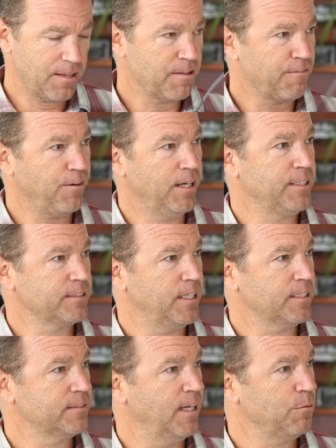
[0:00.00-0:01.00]
The findings
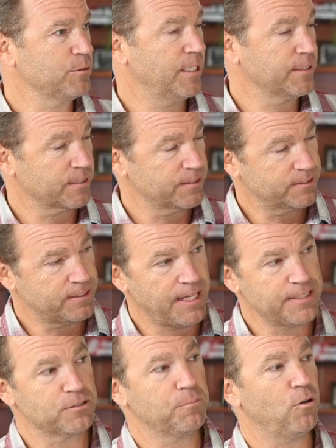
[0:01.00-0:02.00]
last night was that it's going to
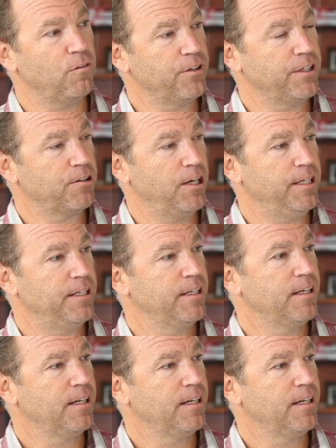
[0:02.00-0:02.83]
stay Sepulveda, right?